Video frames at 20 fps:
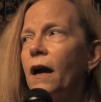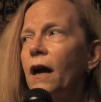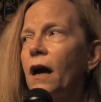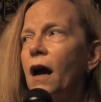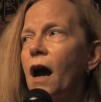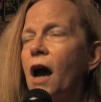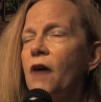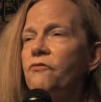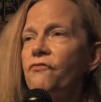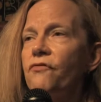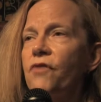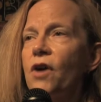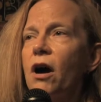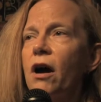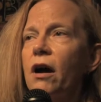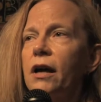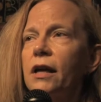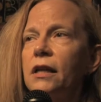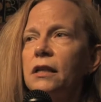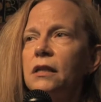I
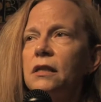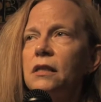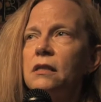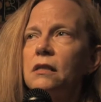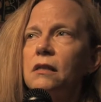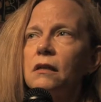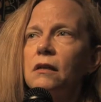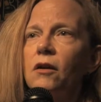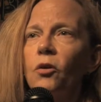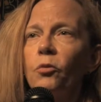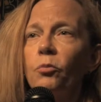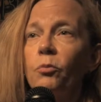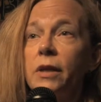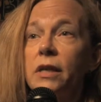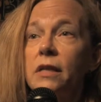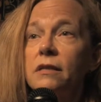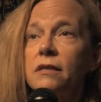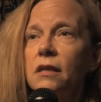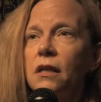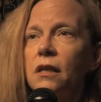find
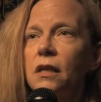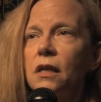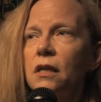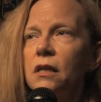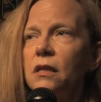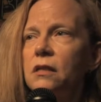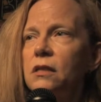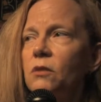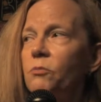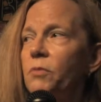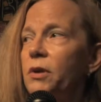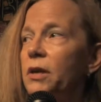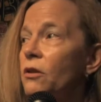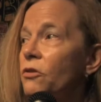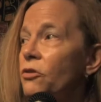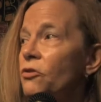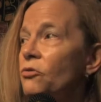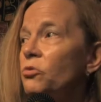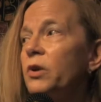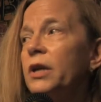obesity to be a
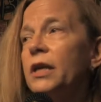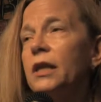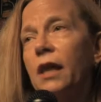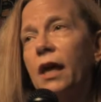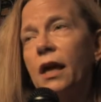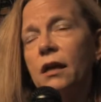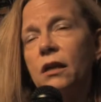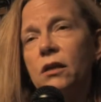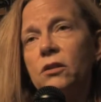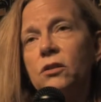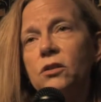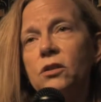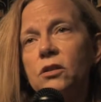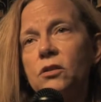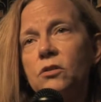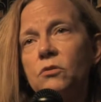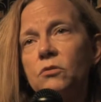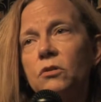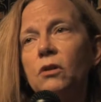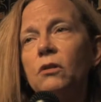three legged
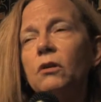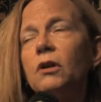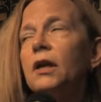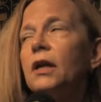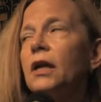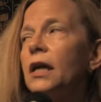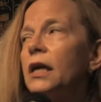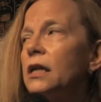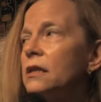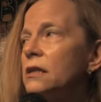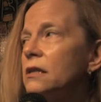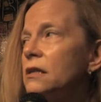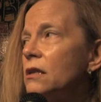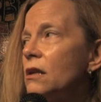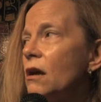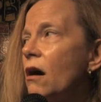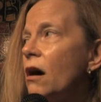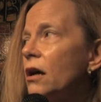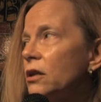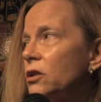stool. It is
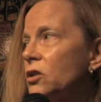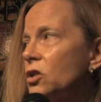not